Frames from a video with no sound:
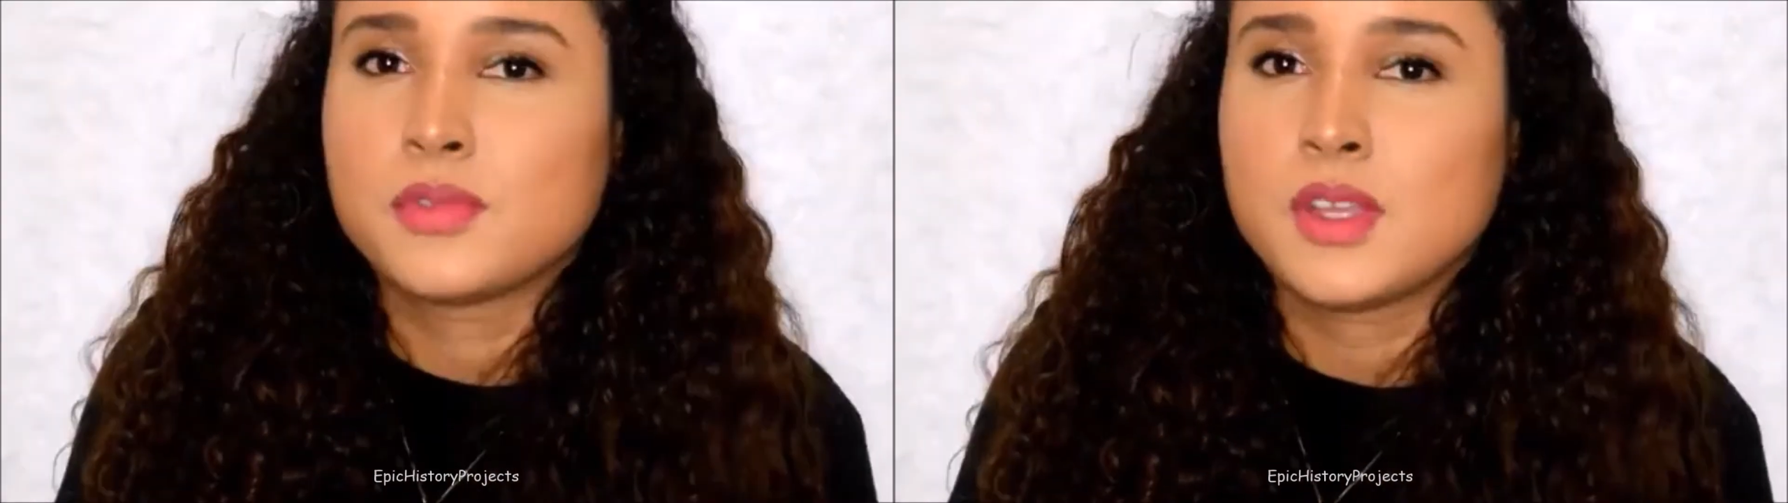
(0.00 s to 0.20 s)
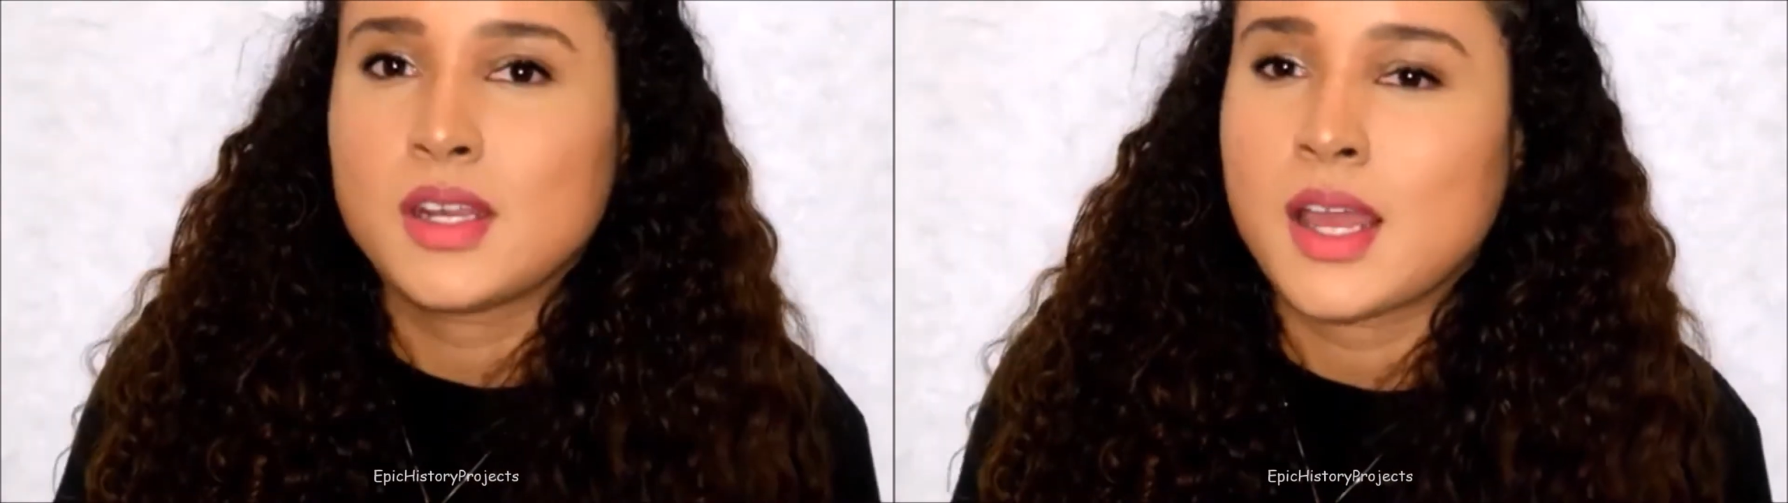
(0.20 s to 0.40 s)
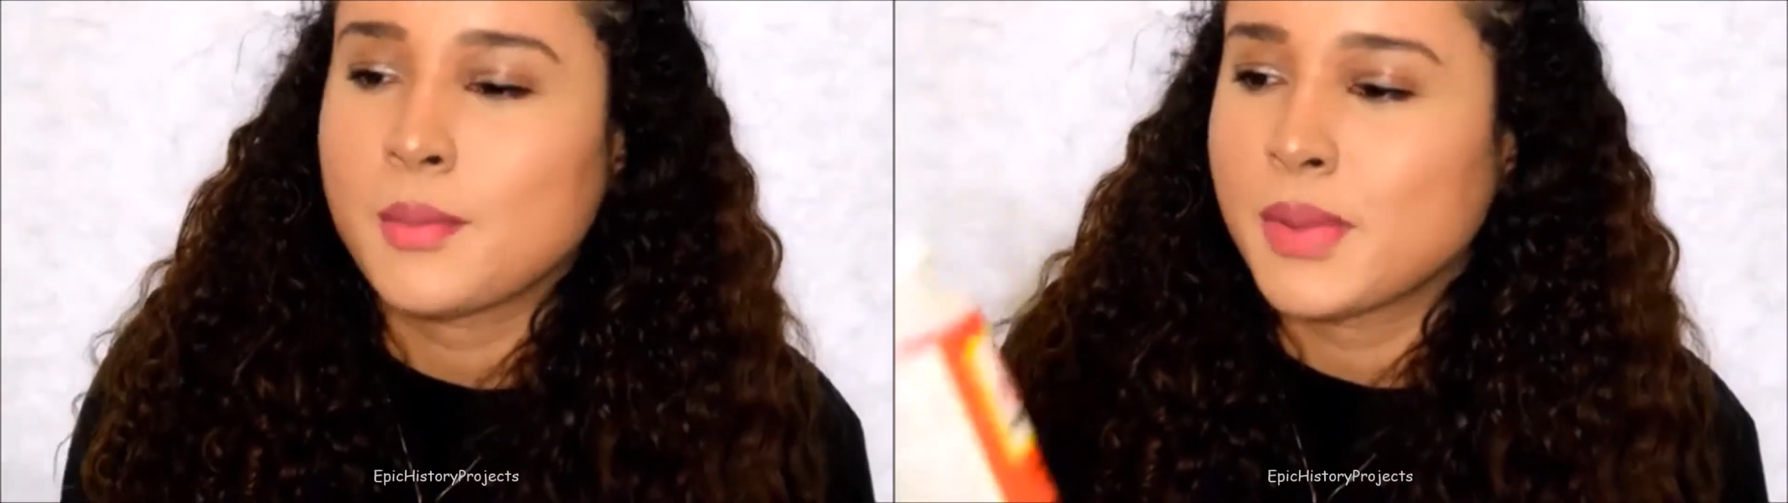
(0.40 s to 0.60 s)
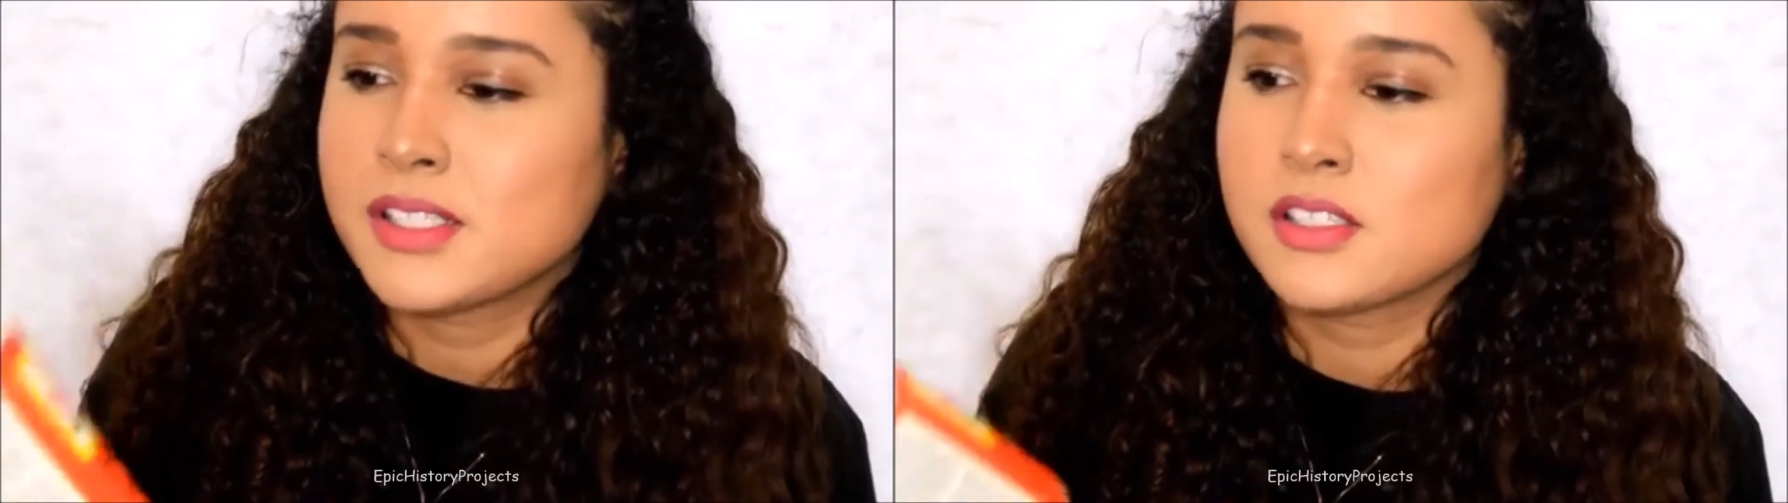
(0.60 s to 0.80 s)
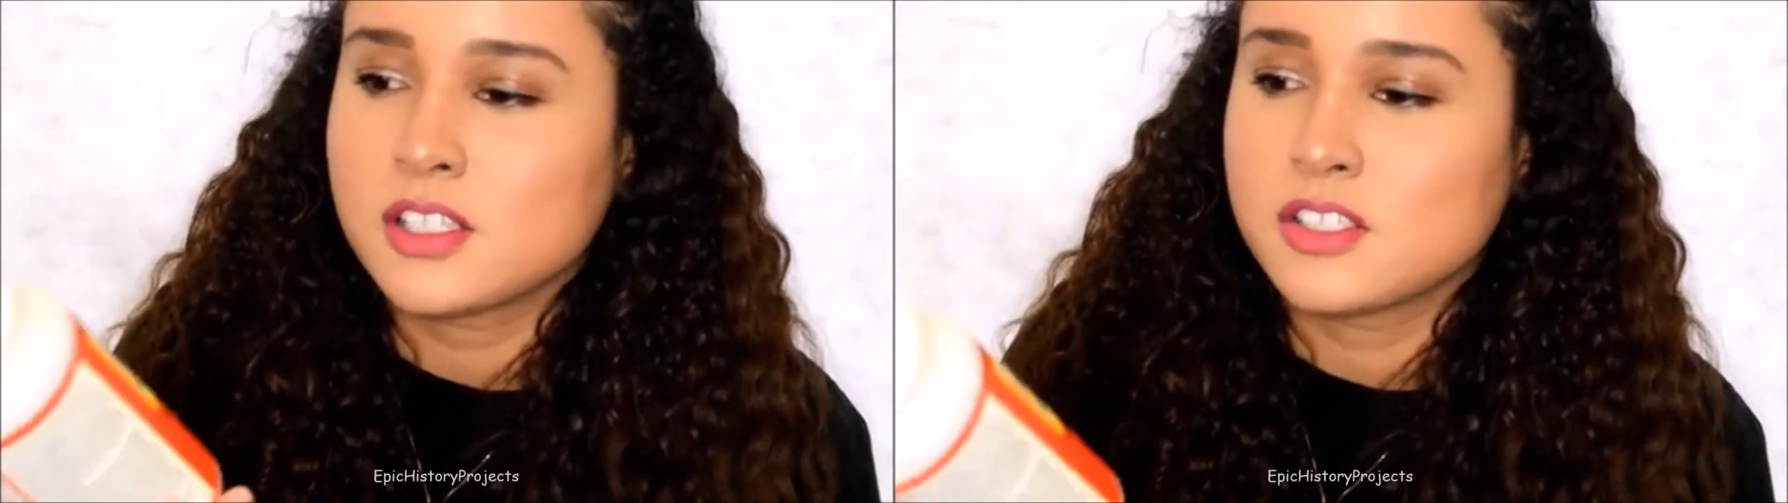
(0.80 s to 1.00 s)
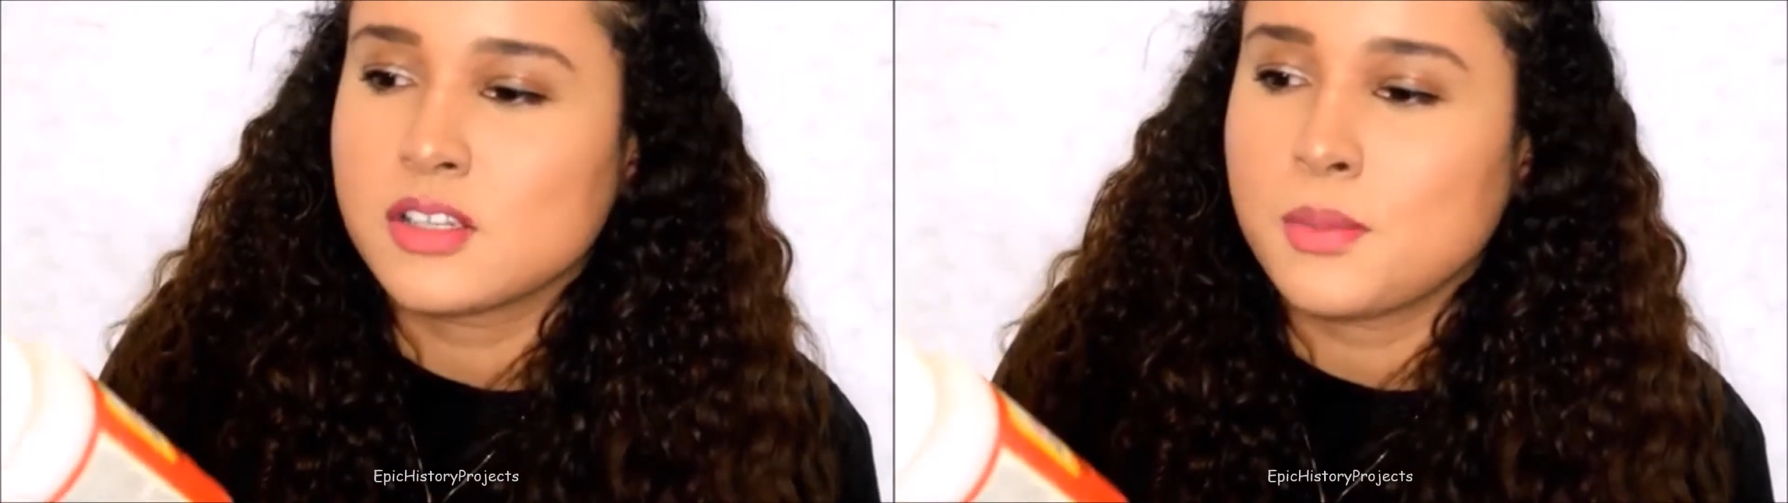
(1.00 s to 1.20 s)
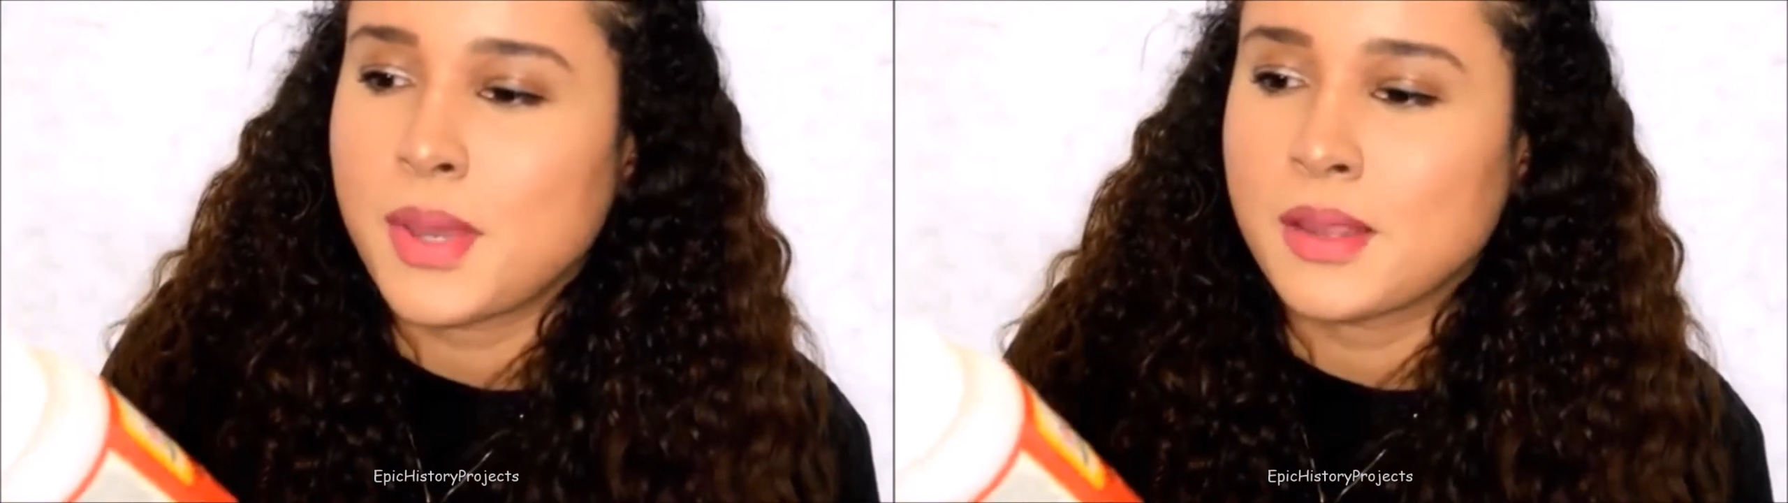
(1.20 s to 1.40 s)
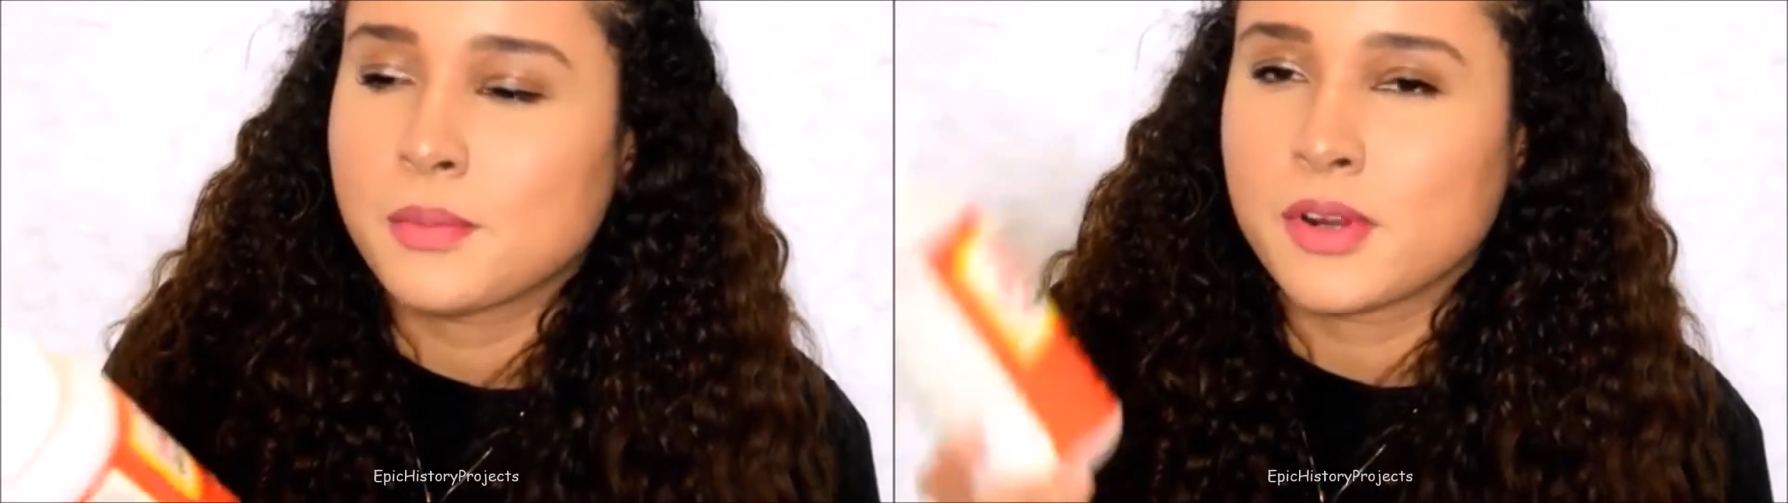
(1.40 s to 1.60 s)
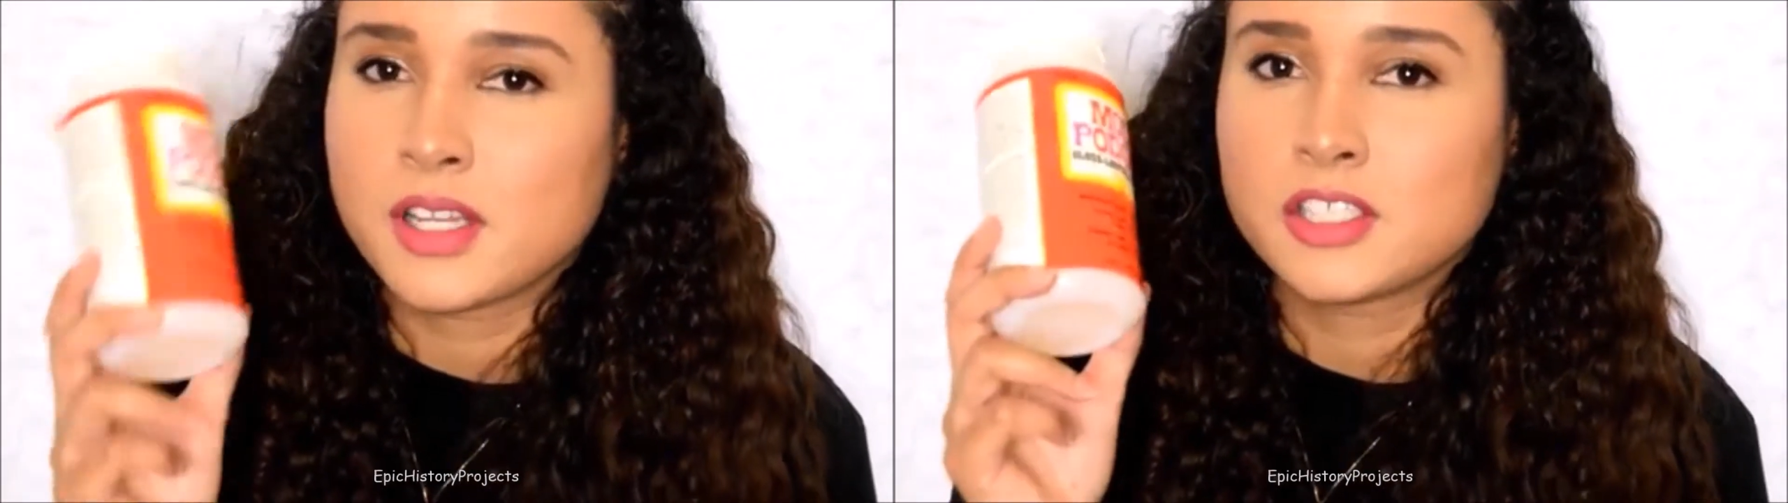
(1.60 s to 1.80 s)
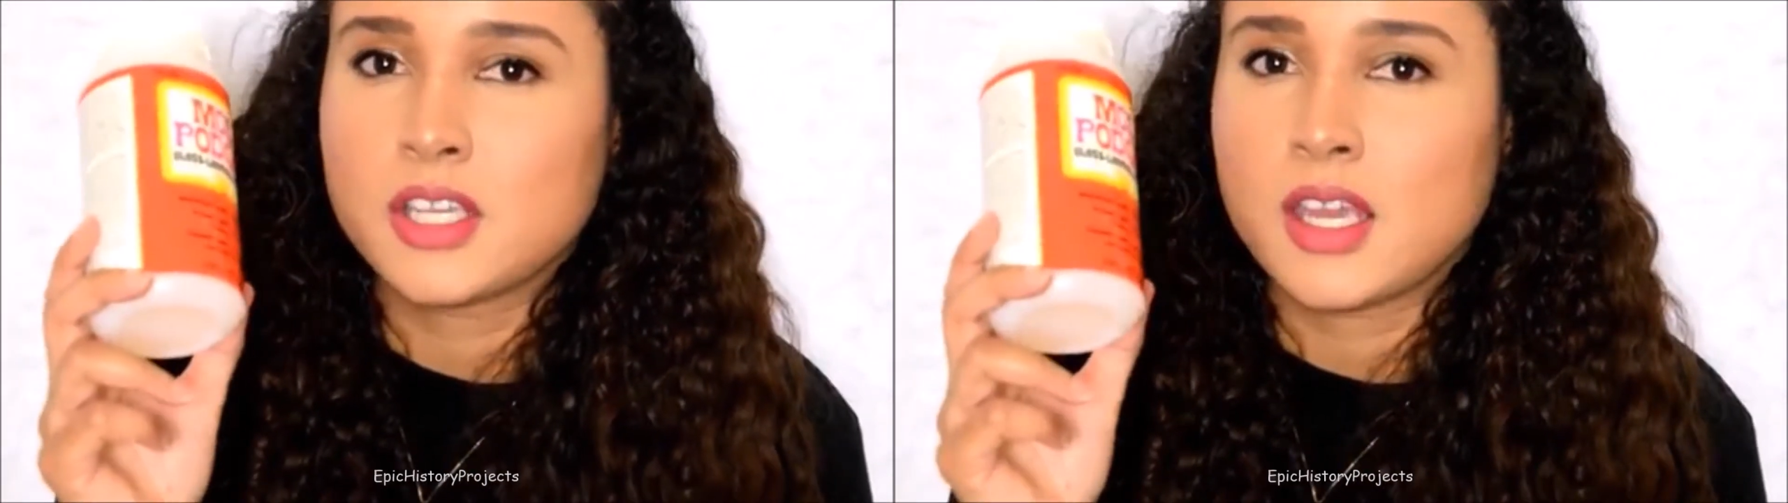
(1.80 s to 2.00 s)
Then I basically took a
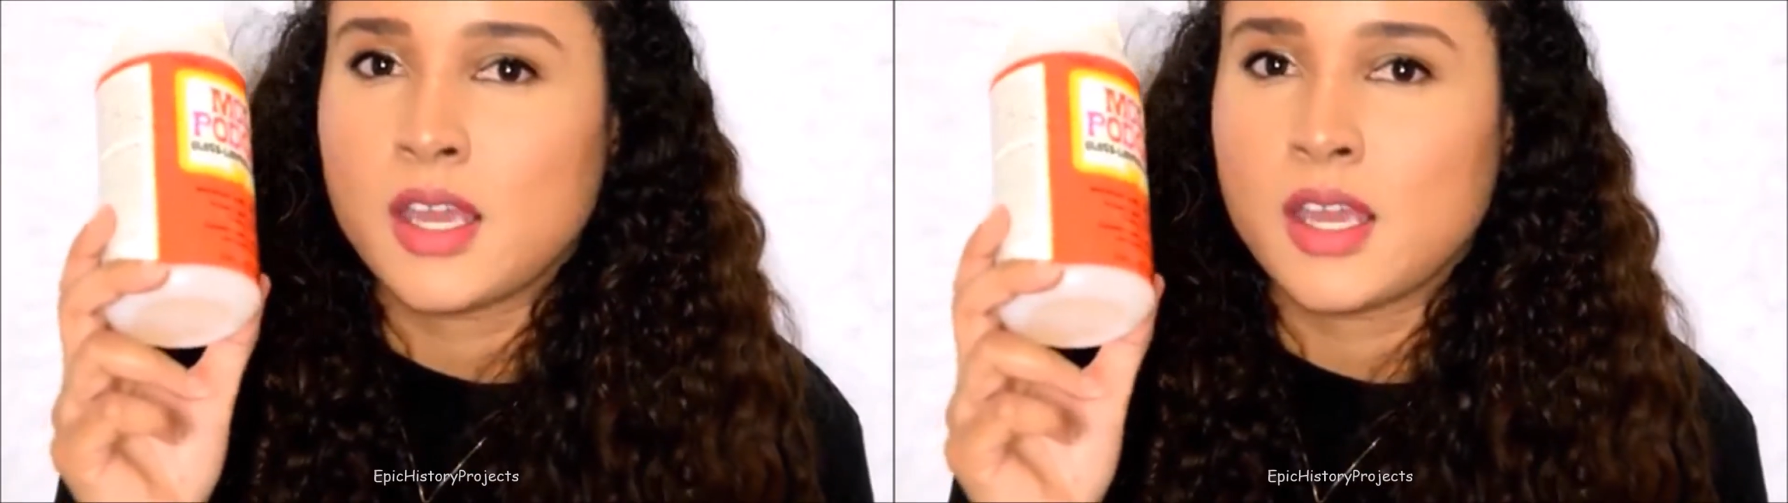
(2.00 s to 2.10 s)
paintbrush